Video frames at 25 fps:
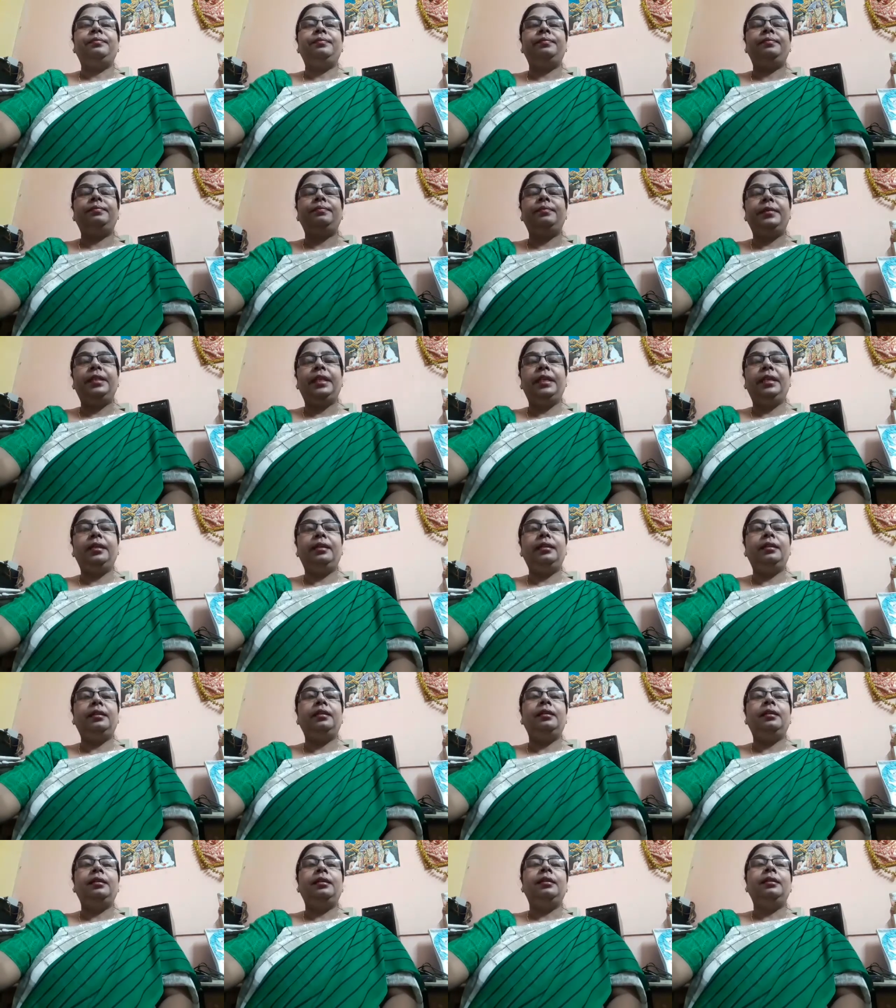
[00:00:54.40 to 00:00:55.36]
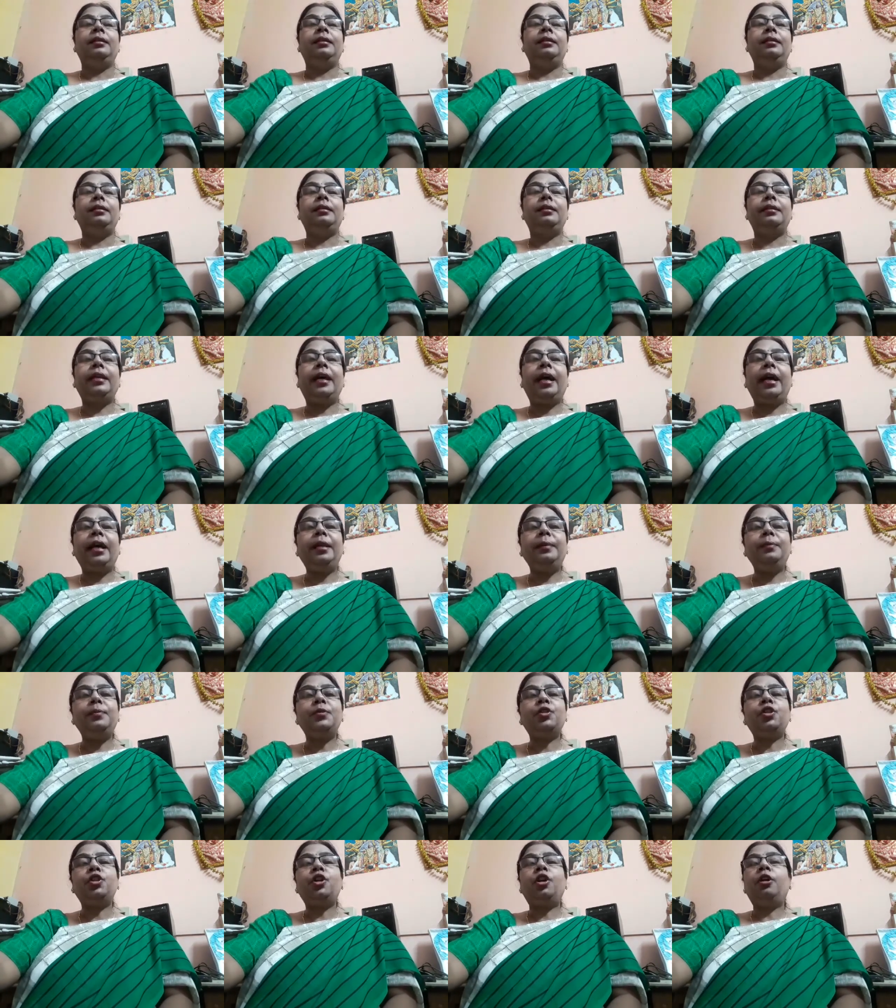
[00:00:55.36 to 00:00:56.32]
Then
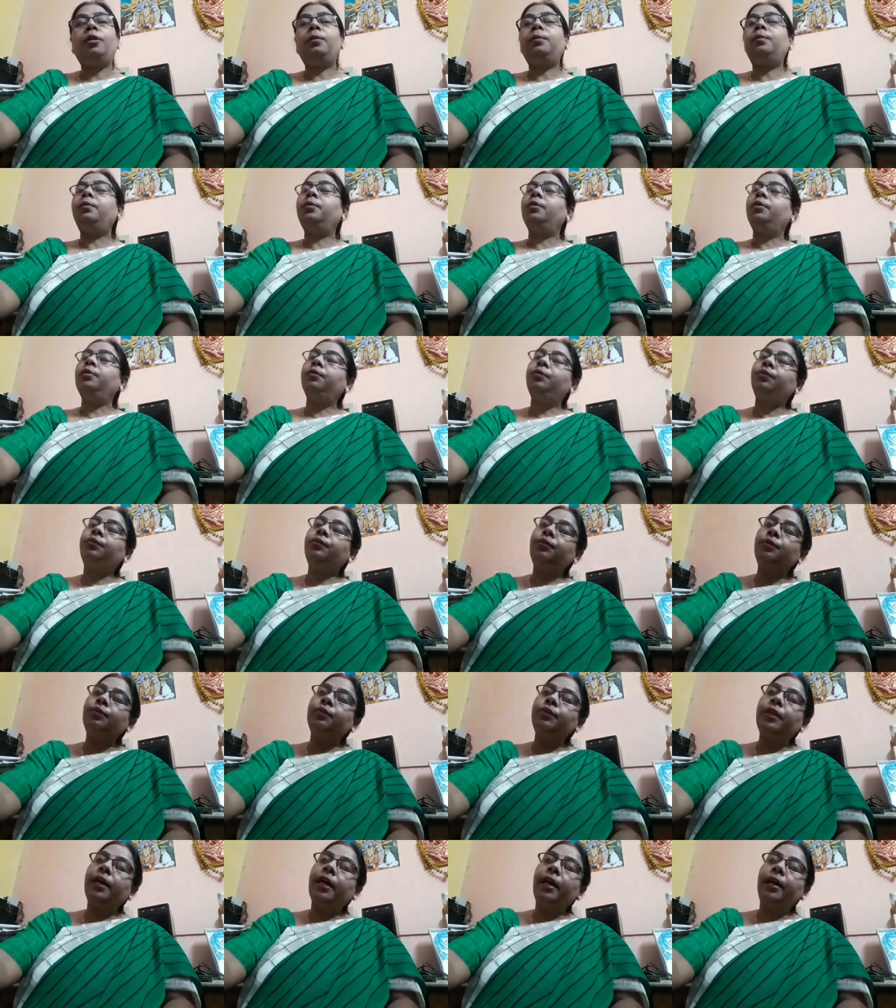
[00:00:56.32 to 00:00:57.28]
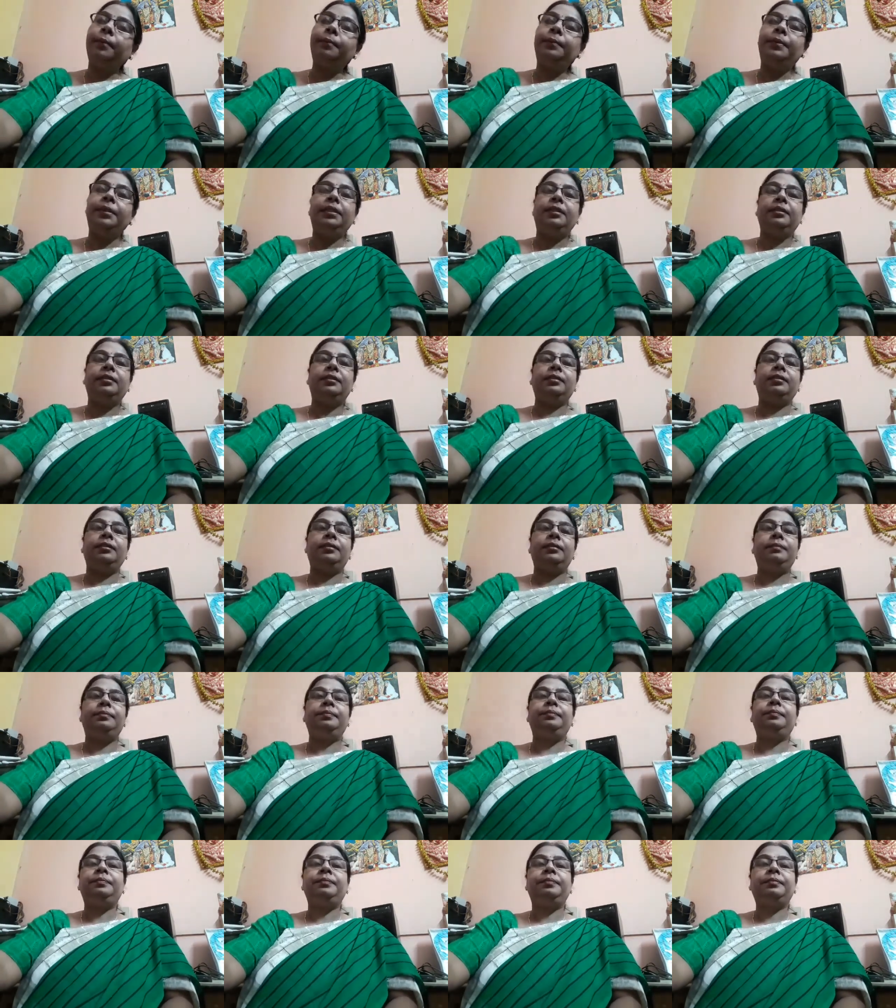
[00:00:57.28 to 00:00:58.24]
types of food habit.
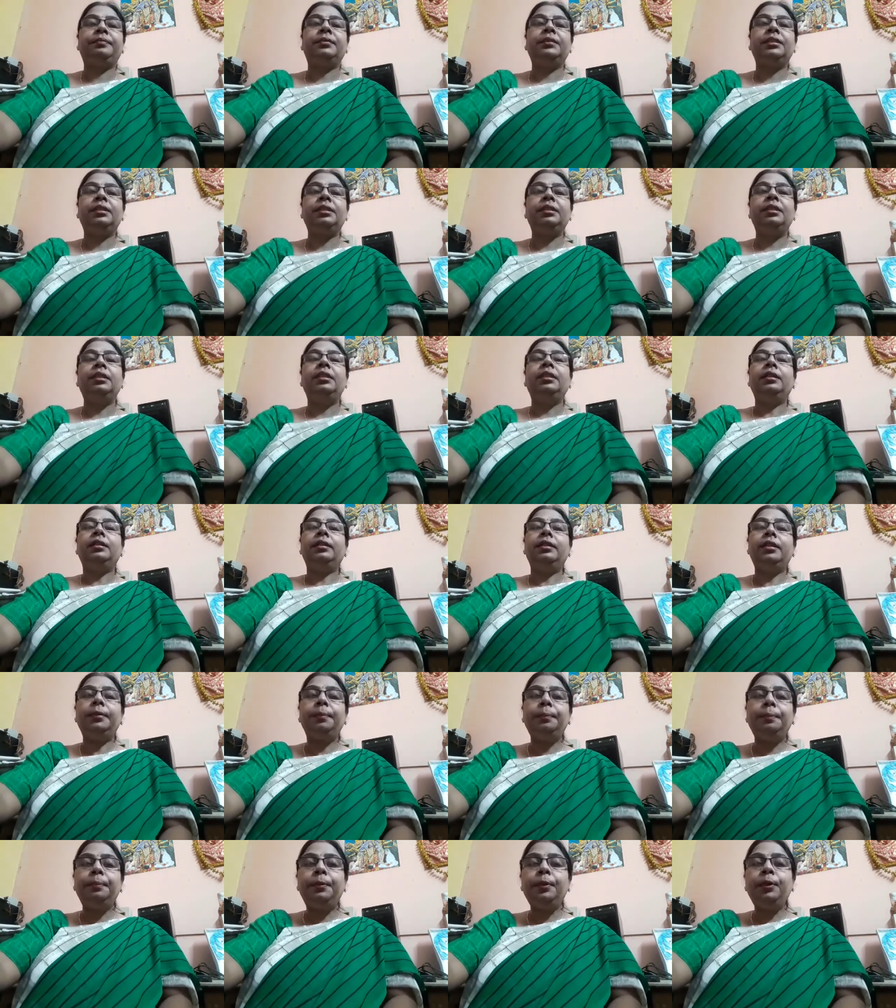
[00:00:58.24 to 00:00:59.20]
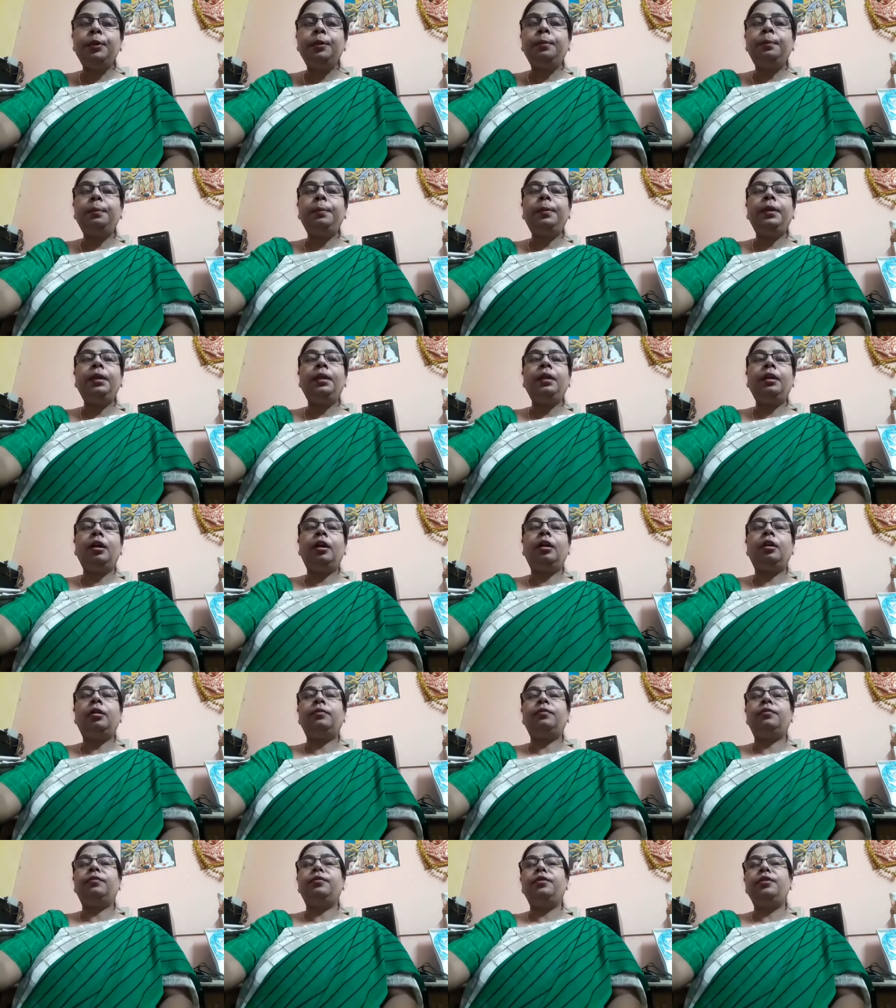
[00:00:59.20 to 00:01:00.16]
The people
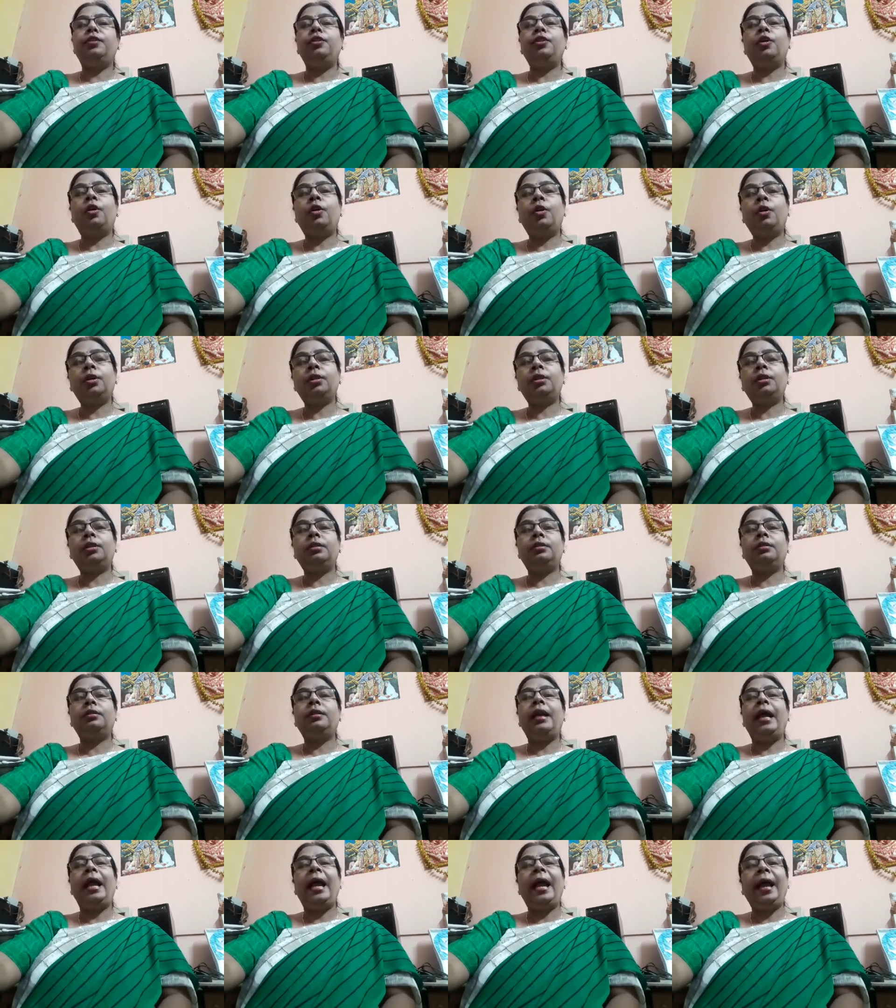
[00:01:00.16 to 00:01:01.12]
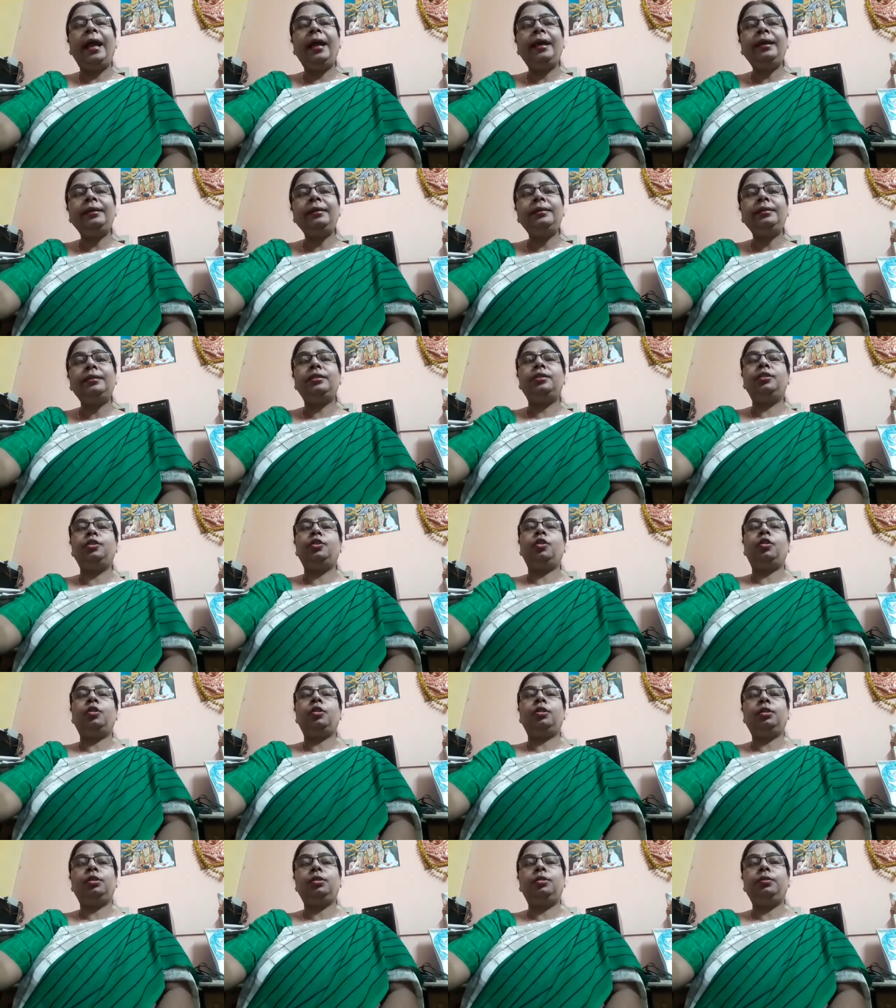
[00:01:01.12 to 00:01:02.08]
of North and
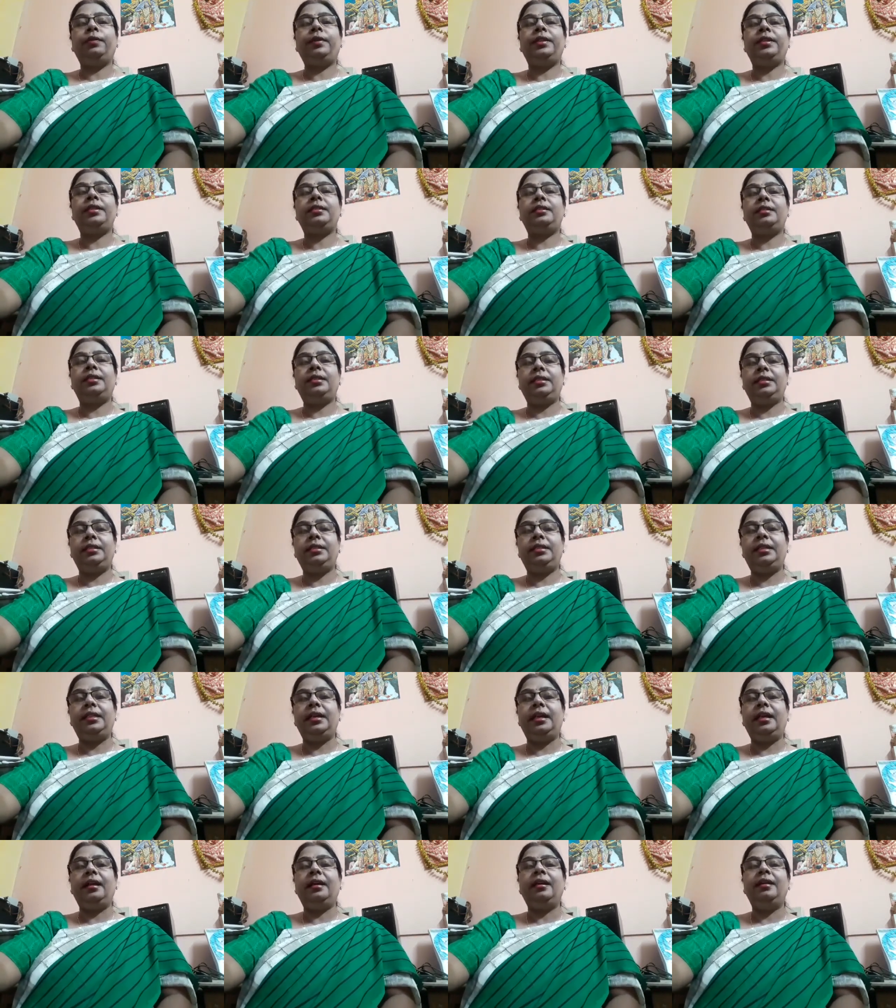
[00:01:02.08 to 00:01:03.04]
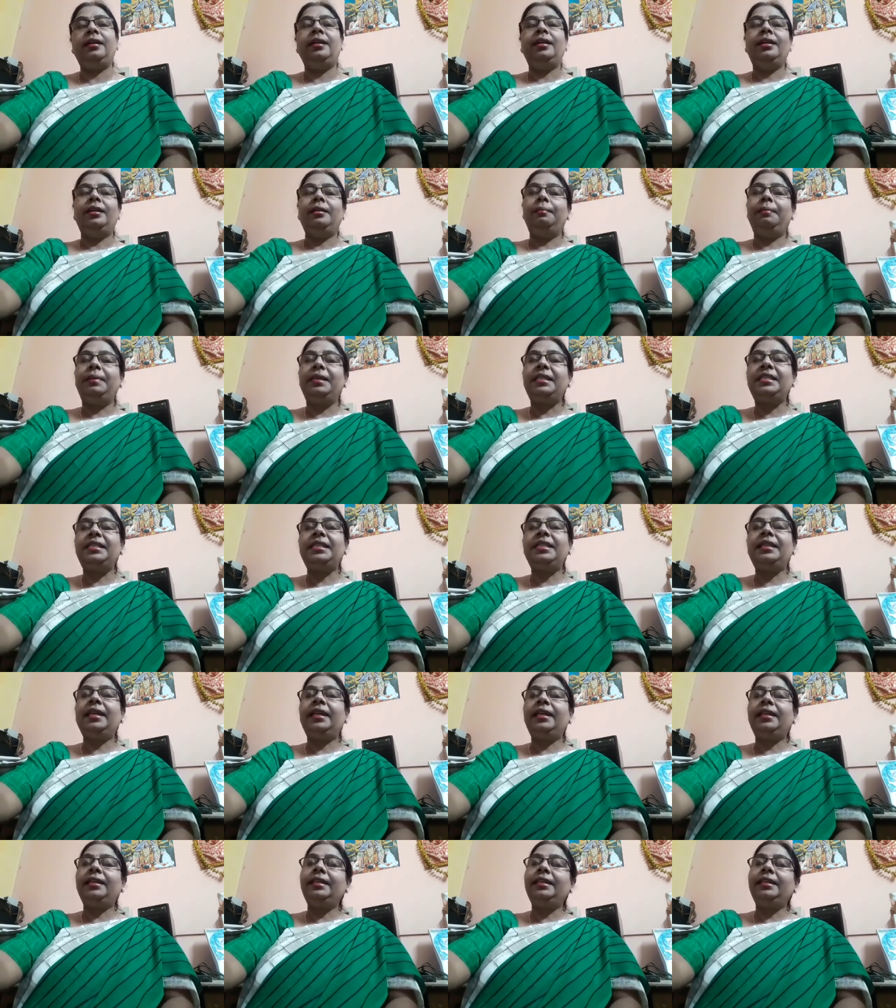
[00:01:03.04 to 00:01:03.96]
Northwest India basically